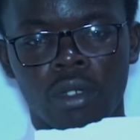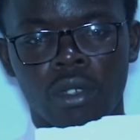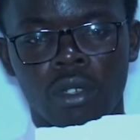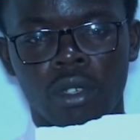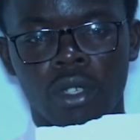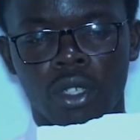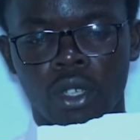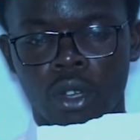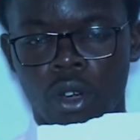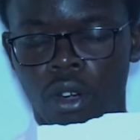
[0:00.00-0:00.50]

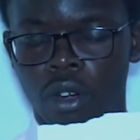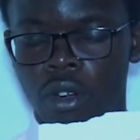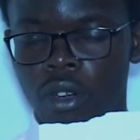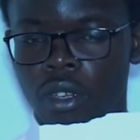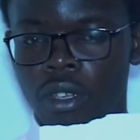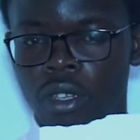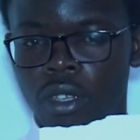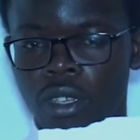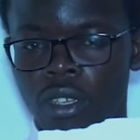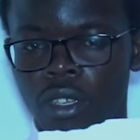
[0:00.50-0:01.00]
So,
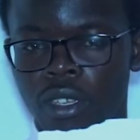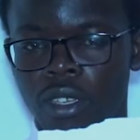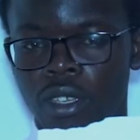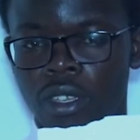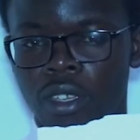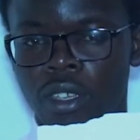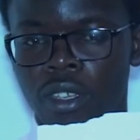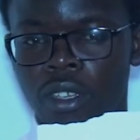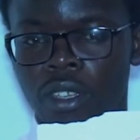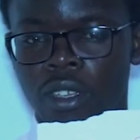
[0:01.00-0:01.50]

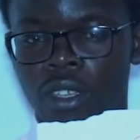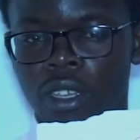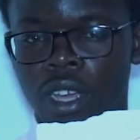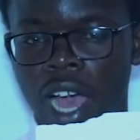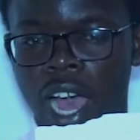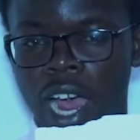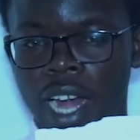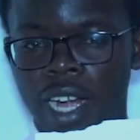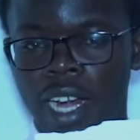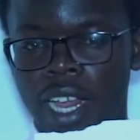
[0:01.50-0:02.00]

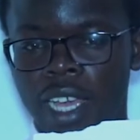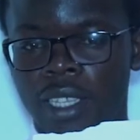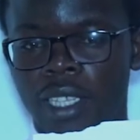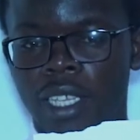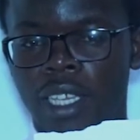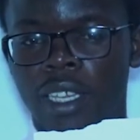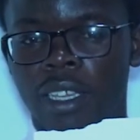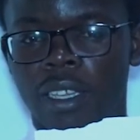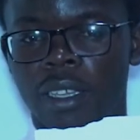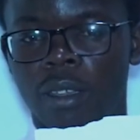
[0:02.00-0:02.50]
under
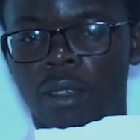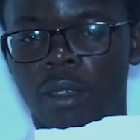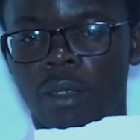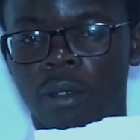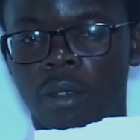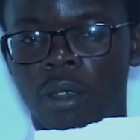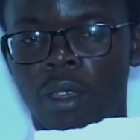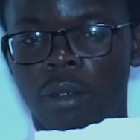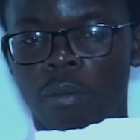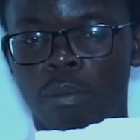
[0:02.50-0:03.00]
the
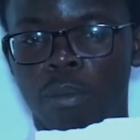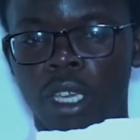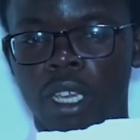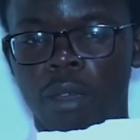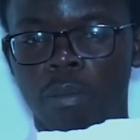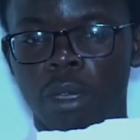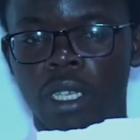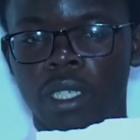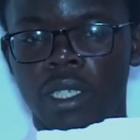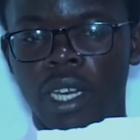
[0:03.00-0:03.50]

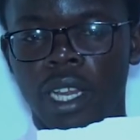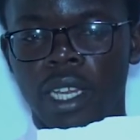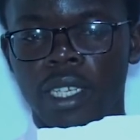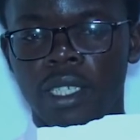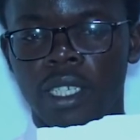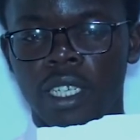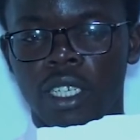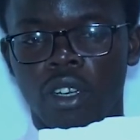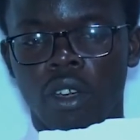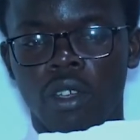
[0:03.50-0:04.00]
big
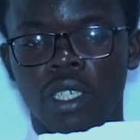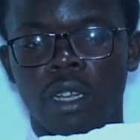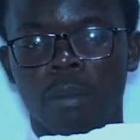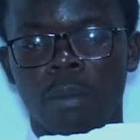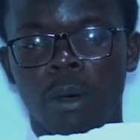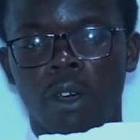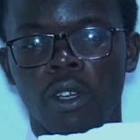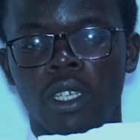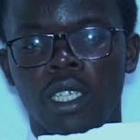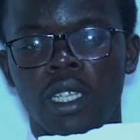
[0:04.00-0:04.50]
business, he talks
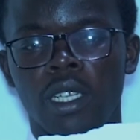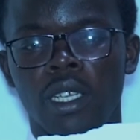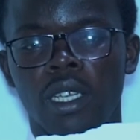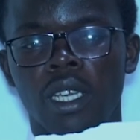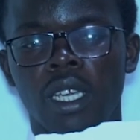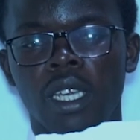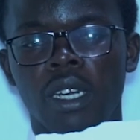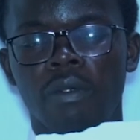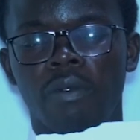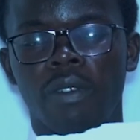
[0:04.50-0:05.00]
about
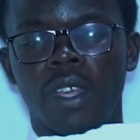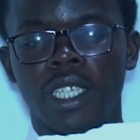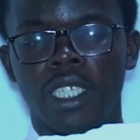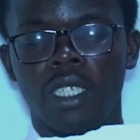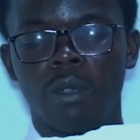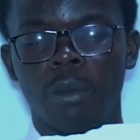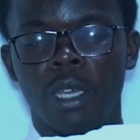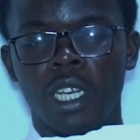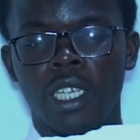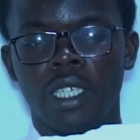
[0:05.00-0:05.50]

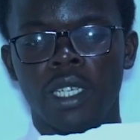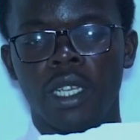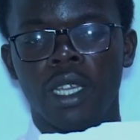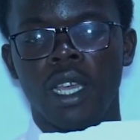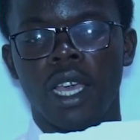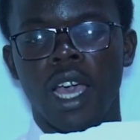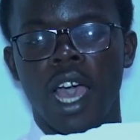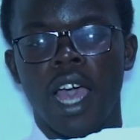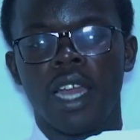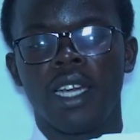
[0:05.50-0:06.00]
investment,
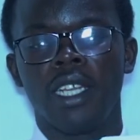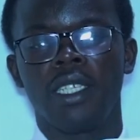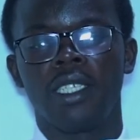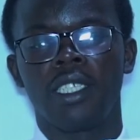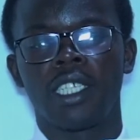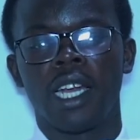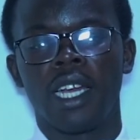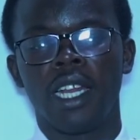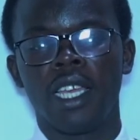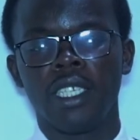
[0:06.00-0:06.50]
and he's
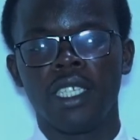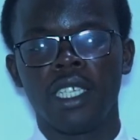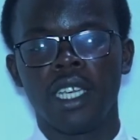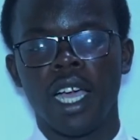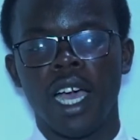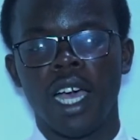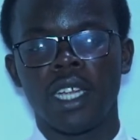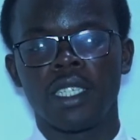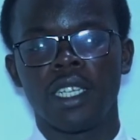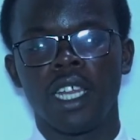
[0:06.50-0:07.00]

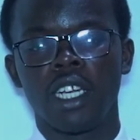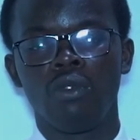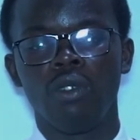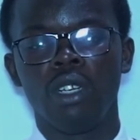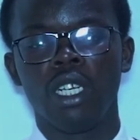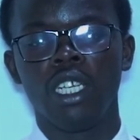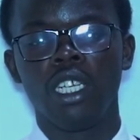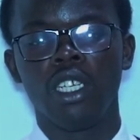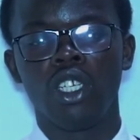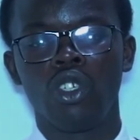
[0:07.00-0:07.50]
challenging us that we
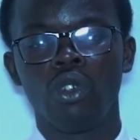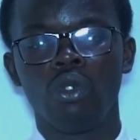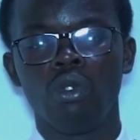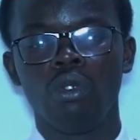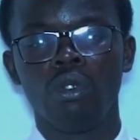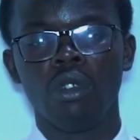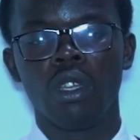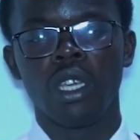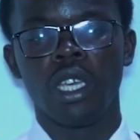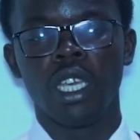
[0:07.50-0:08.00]
need to
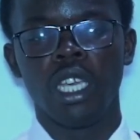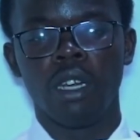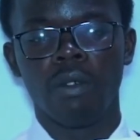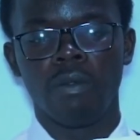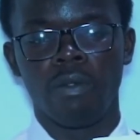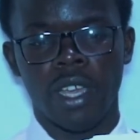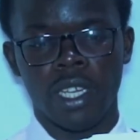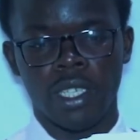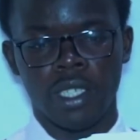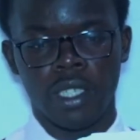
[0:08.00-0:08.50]

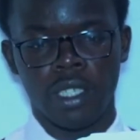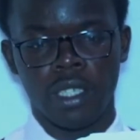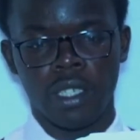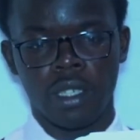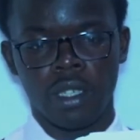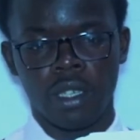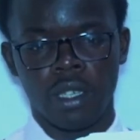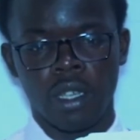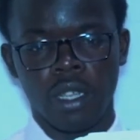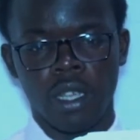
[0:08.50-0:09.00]
invest.
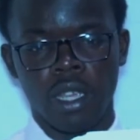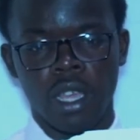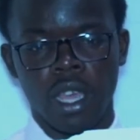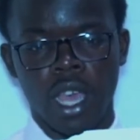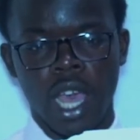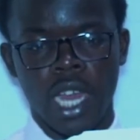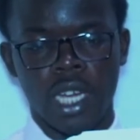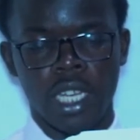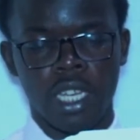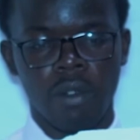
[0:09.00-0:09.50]

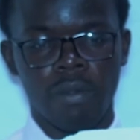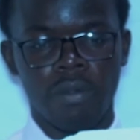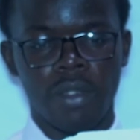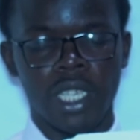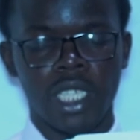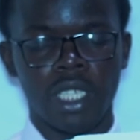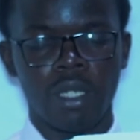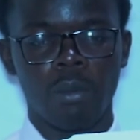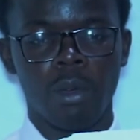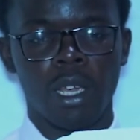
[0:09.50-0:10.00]
And
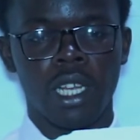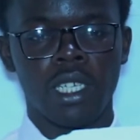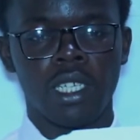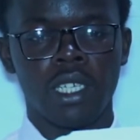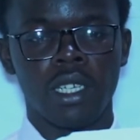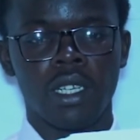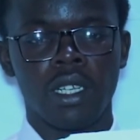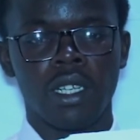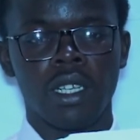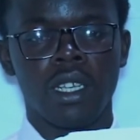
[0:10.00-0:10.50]
investment
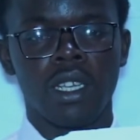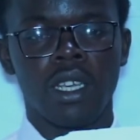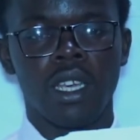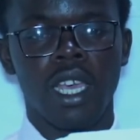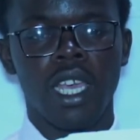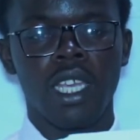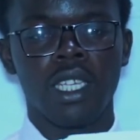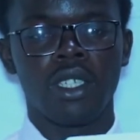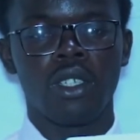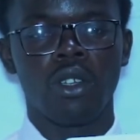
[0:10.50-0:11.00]

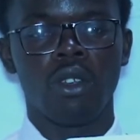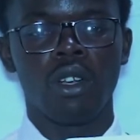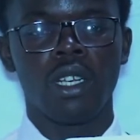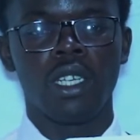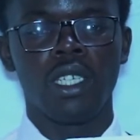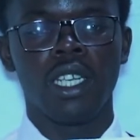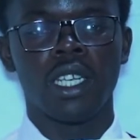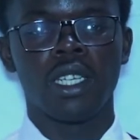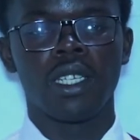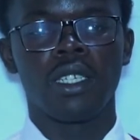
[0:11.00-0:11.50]
is
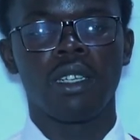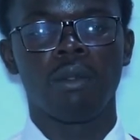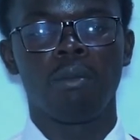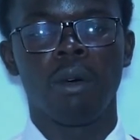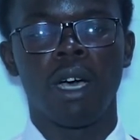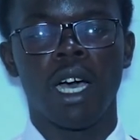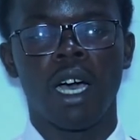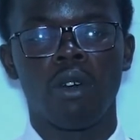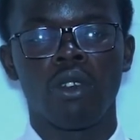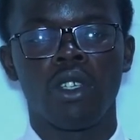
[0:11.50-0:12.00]
not just
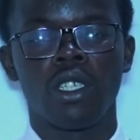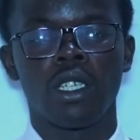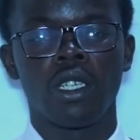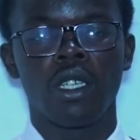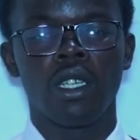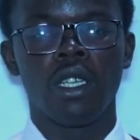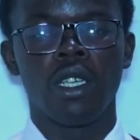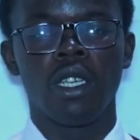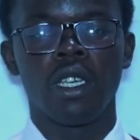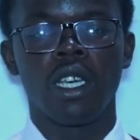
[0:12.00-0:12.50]
about
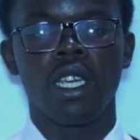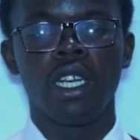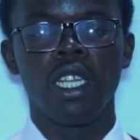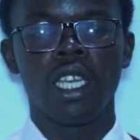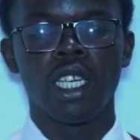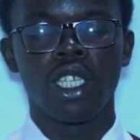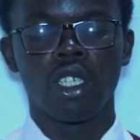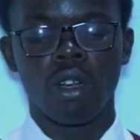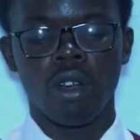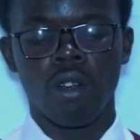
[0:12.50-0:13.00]

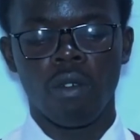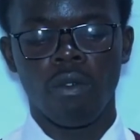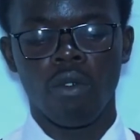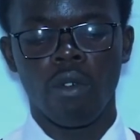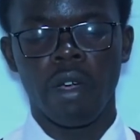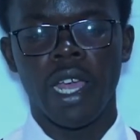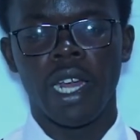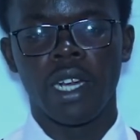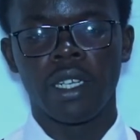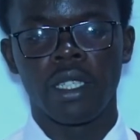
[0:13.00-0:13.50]
creation of
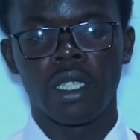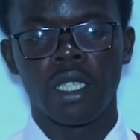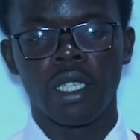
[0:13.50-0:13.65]
wealth